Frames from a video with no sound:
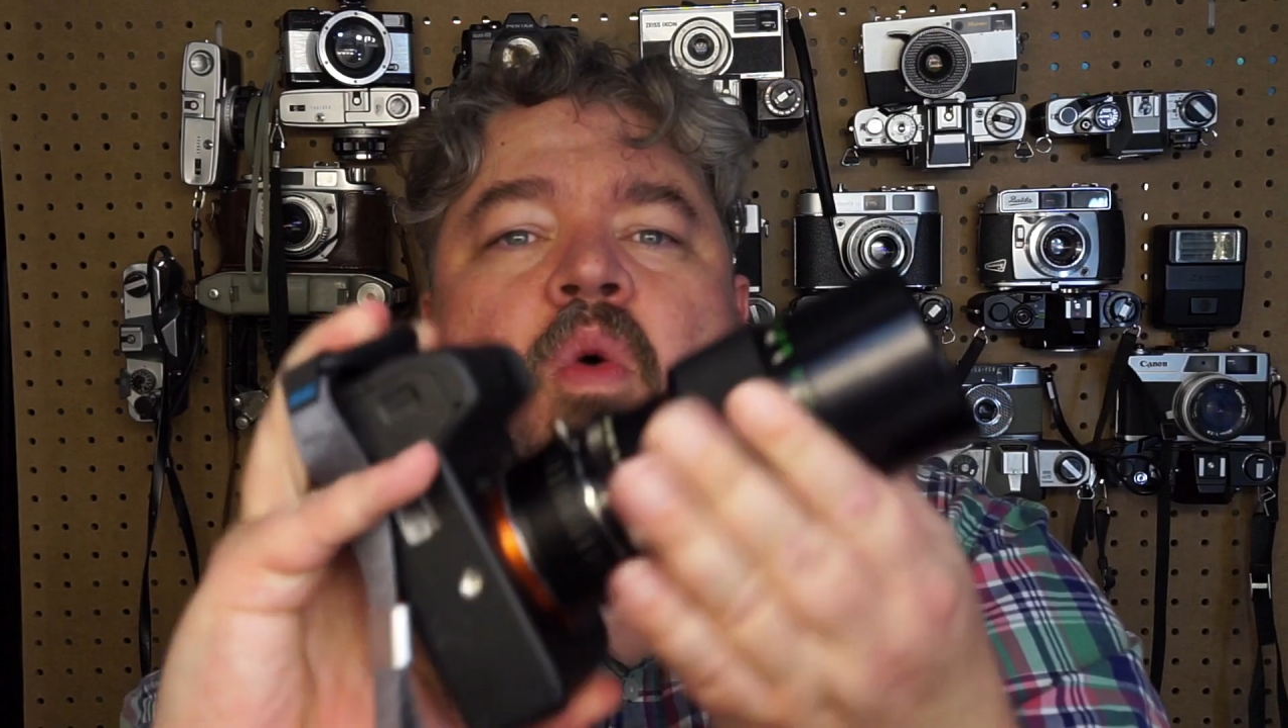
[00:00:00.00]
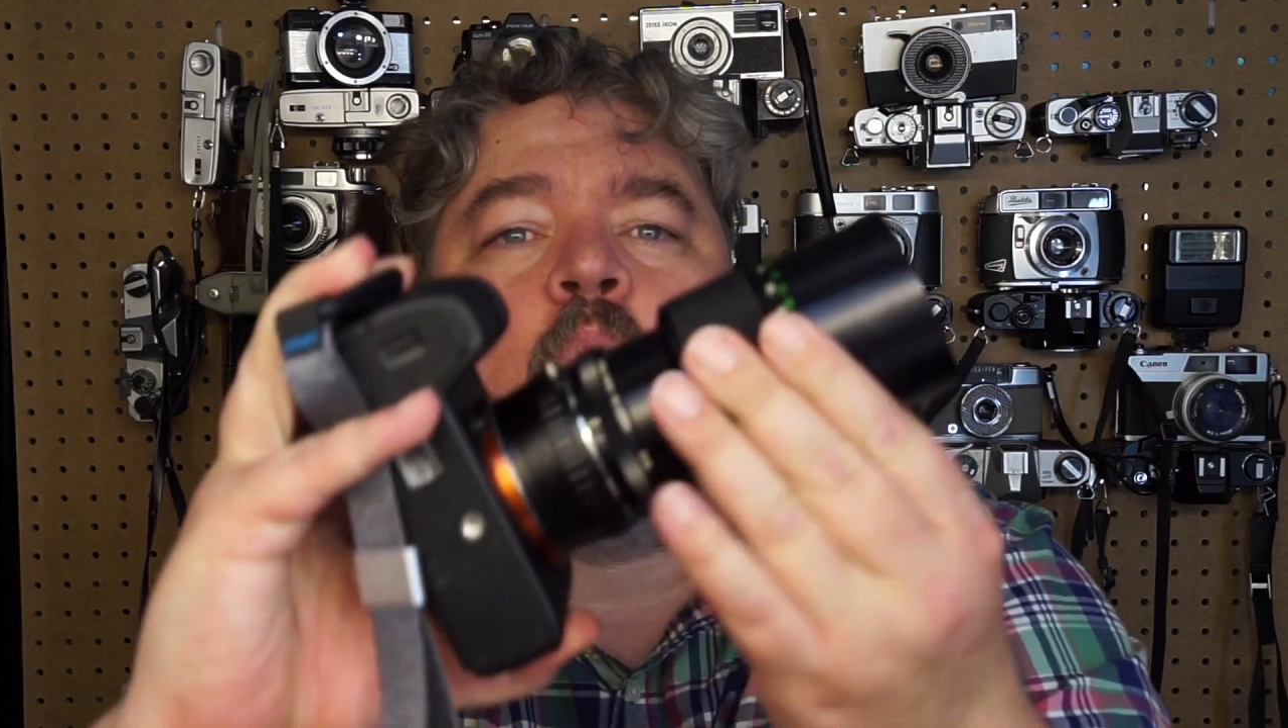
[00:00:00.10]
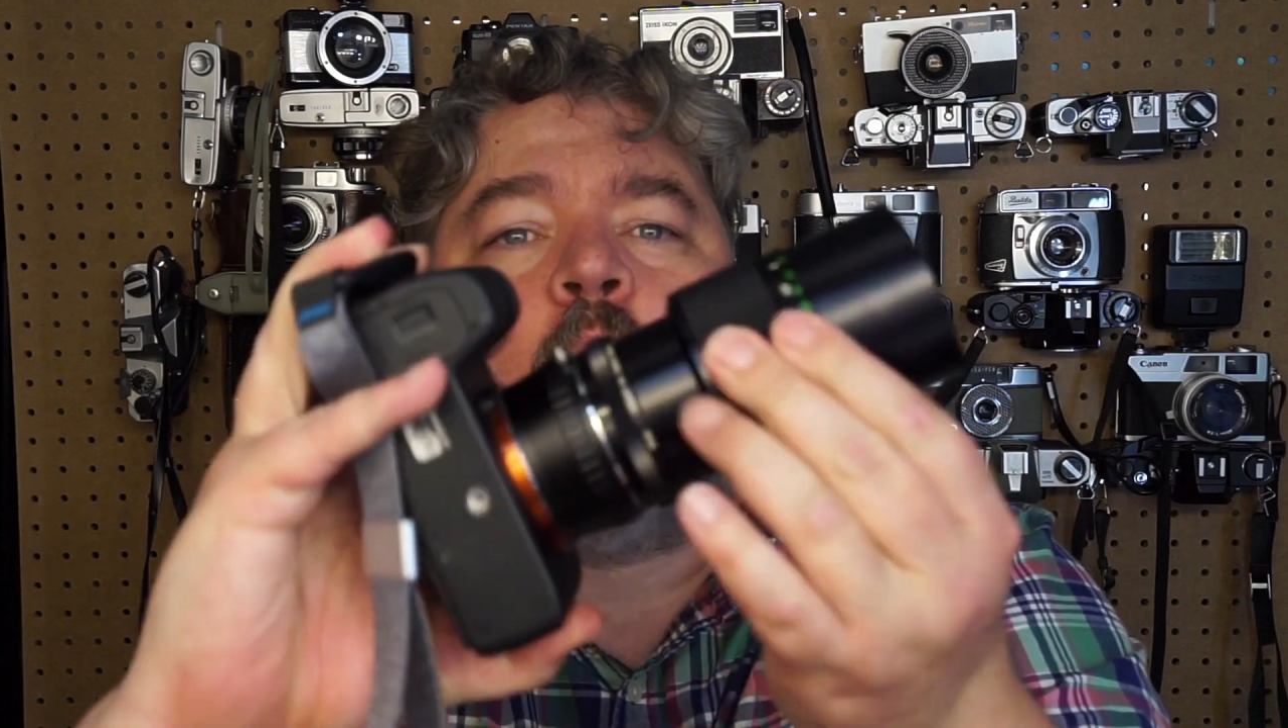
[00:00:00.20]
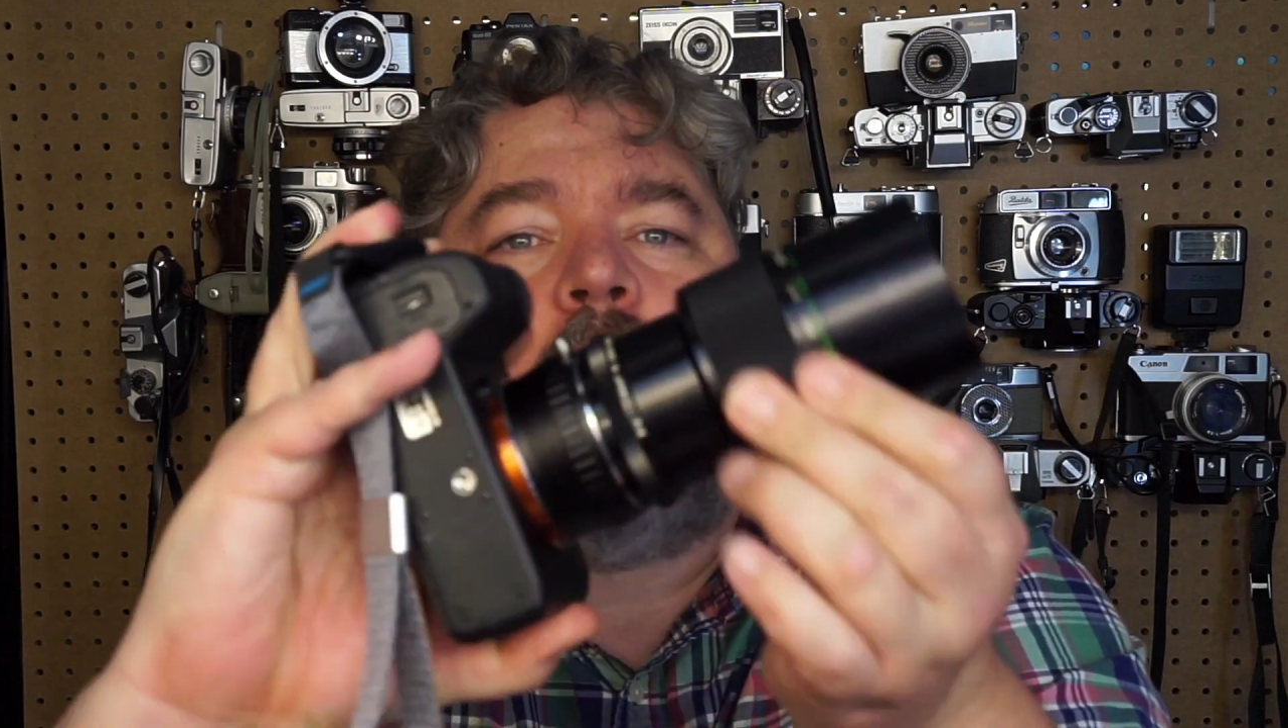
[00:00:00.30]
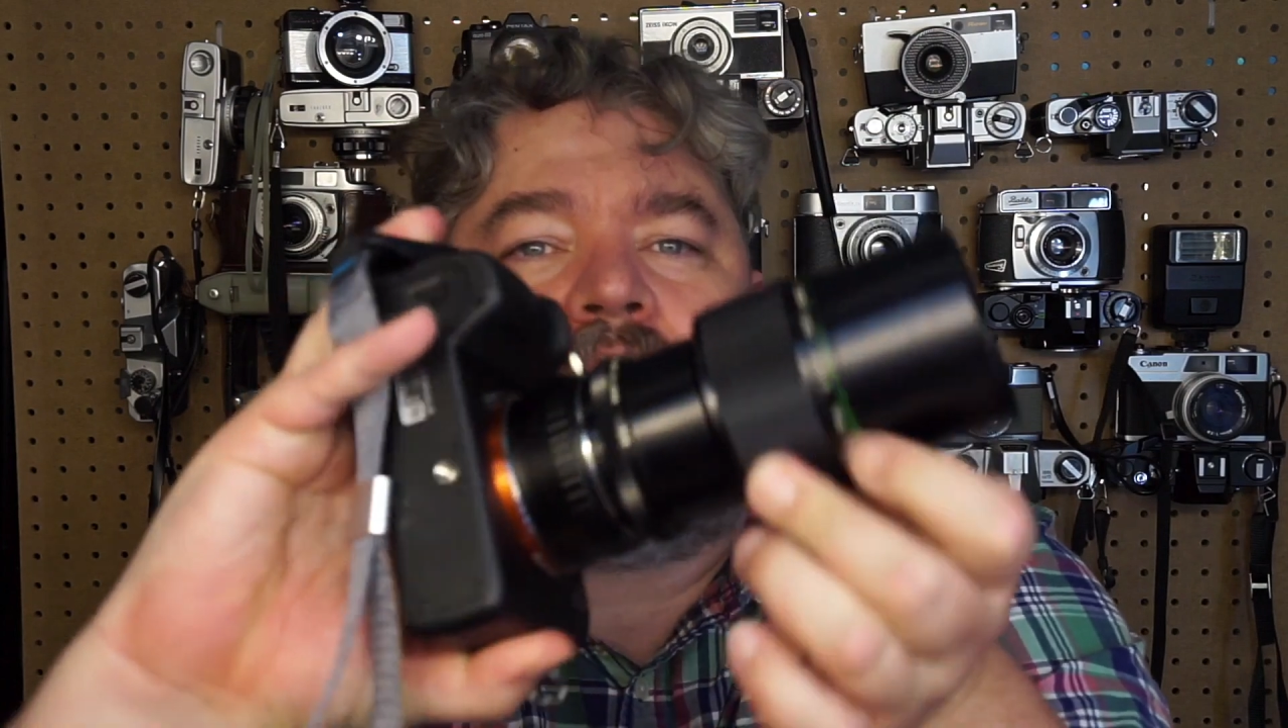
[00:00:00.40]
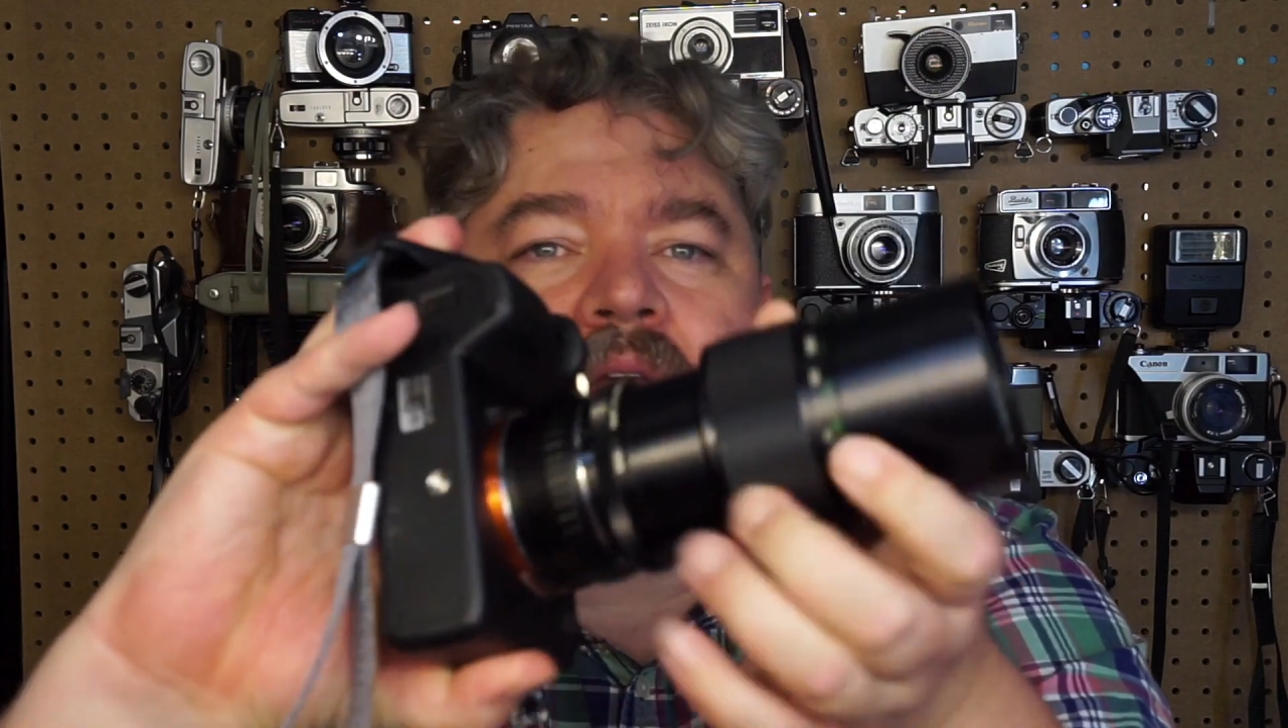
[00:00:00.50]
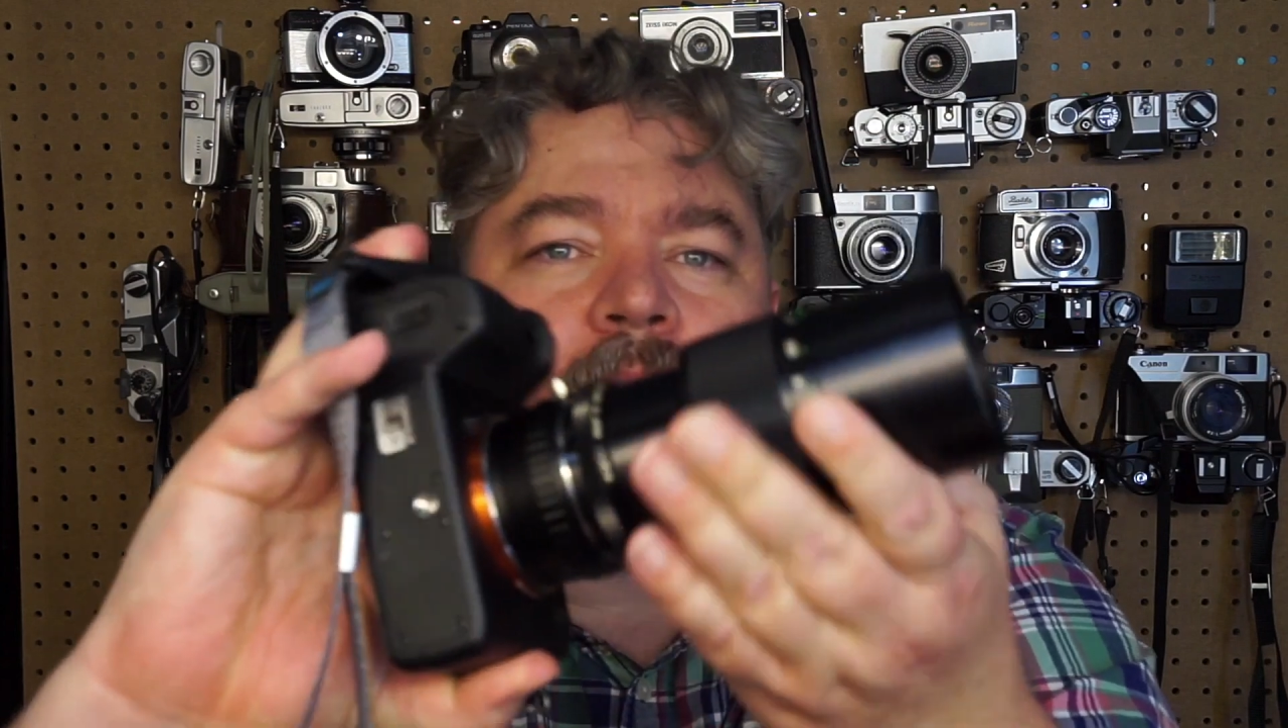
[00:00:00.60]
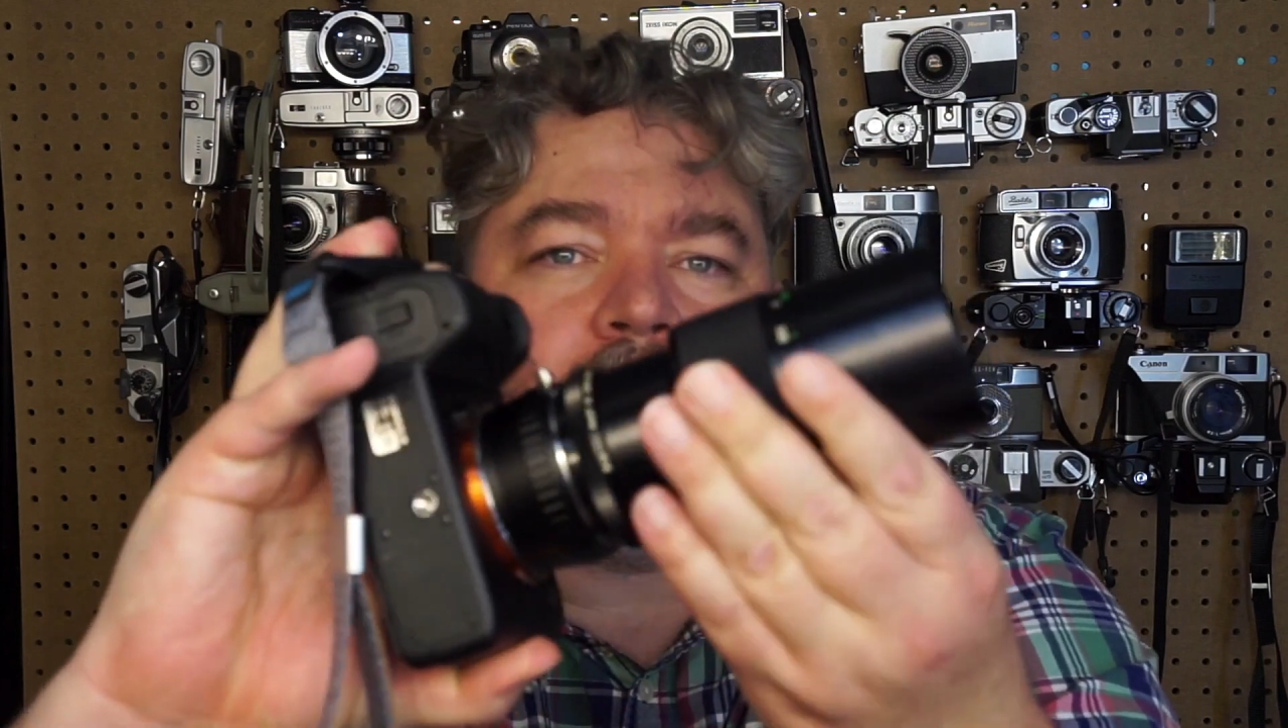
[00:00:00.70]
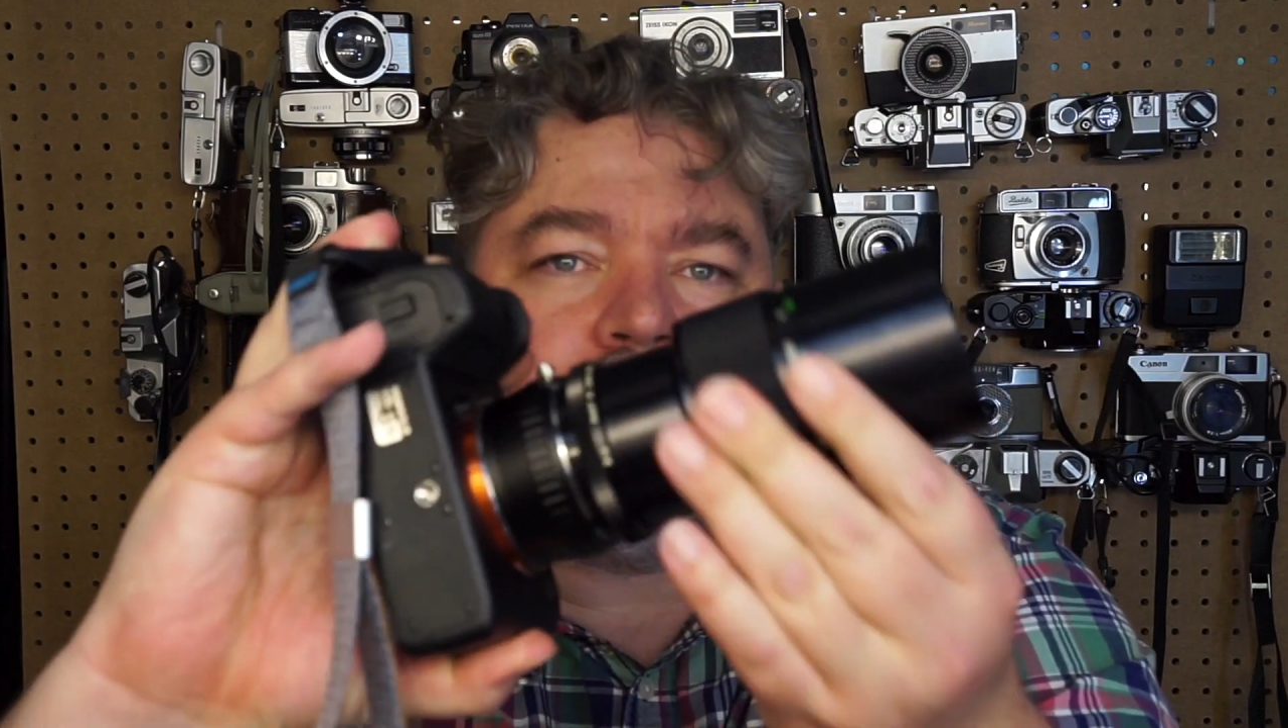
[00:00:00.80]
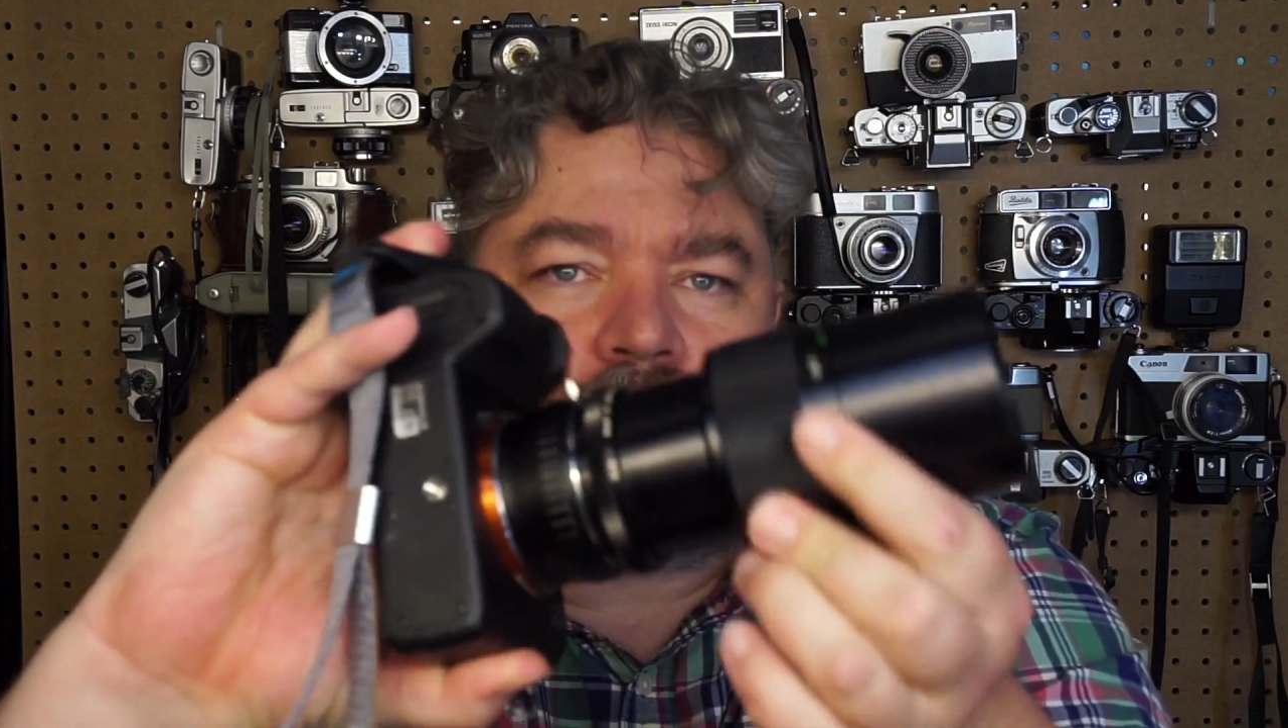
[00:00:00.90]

When